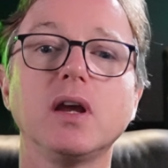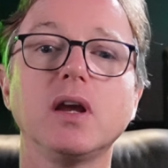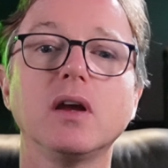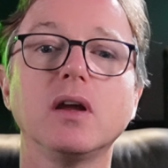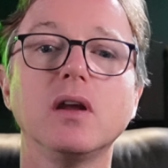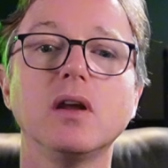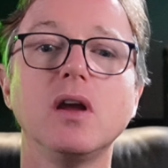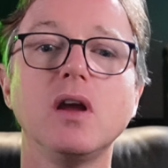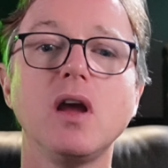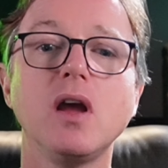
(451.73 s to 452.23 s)
at
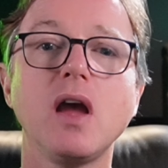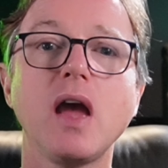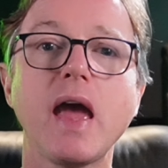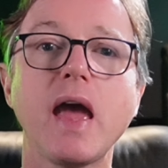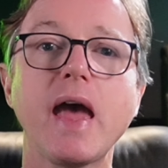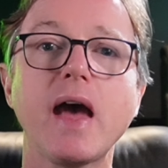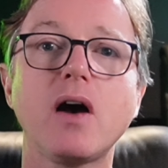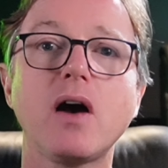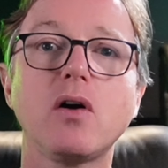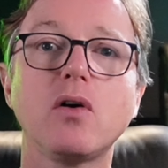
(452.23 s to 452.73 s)

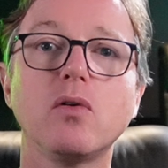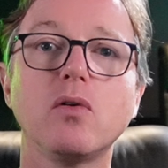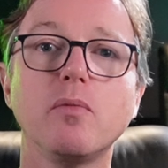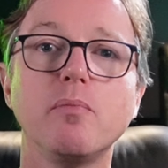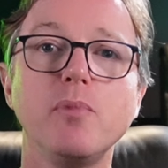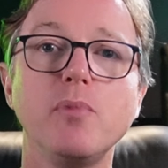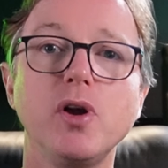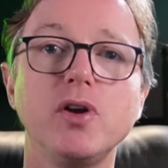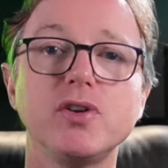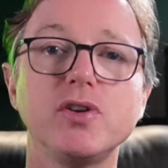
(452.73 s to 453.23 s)
how
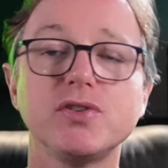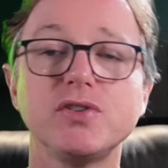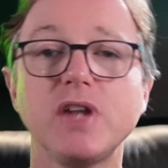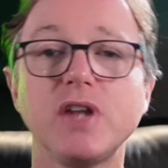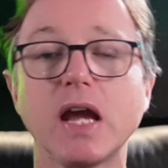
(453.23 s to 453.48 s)
mergers and